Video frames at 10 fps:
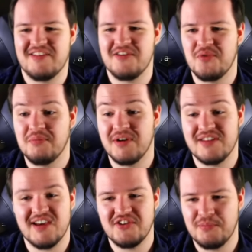this one, but
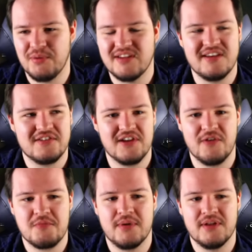it's actually pretty decent on
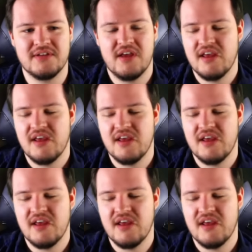this build.